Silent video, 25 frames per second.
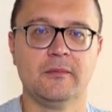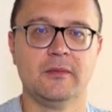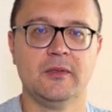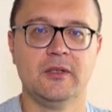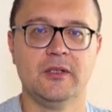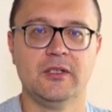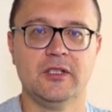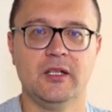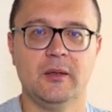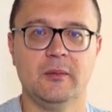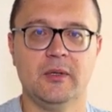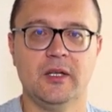
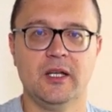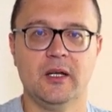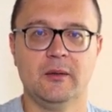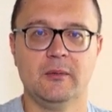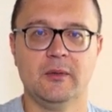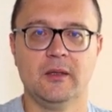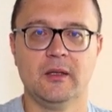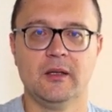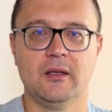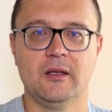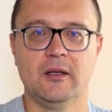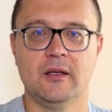To sum it
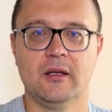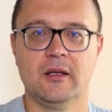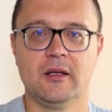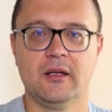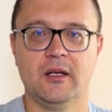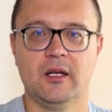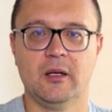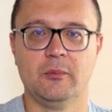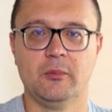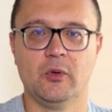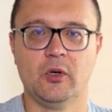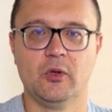up,
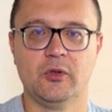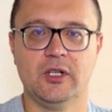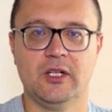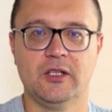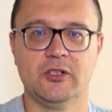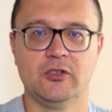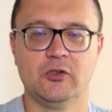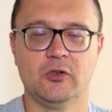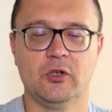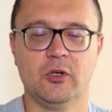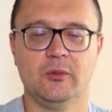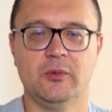
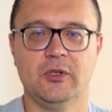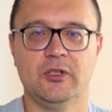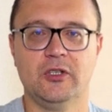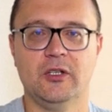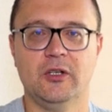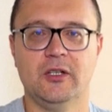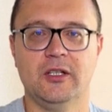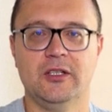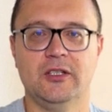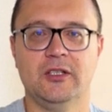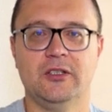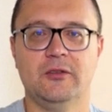ammonia scrubbers
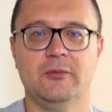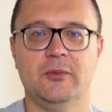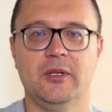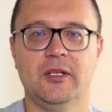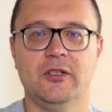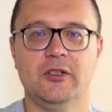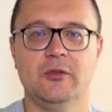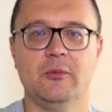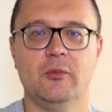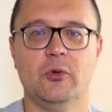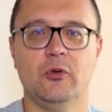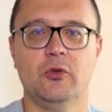are
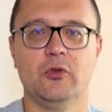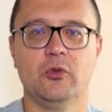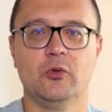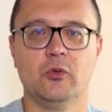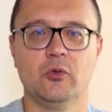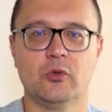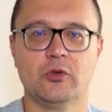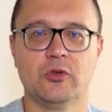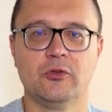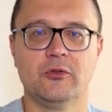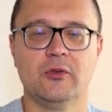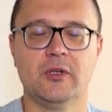indispensable
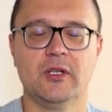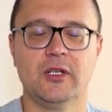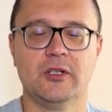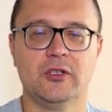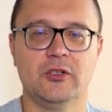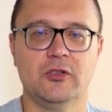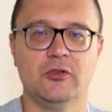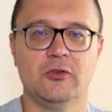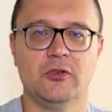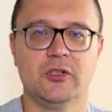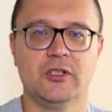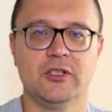tools for
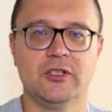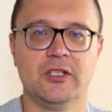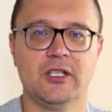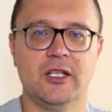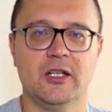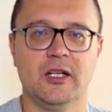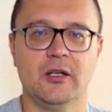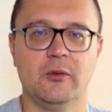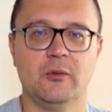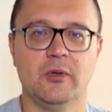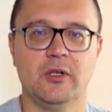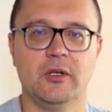industries
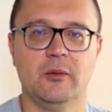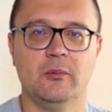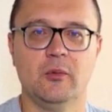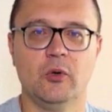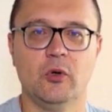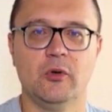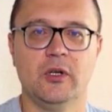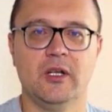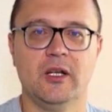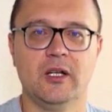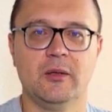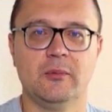dealing with
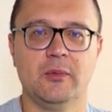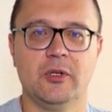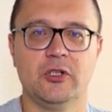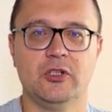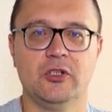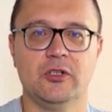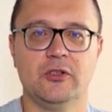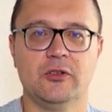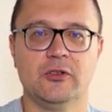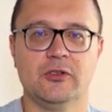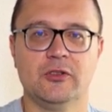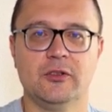ammonia
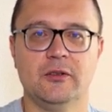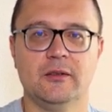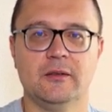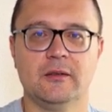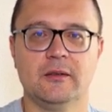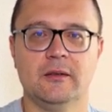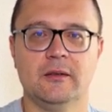emissions.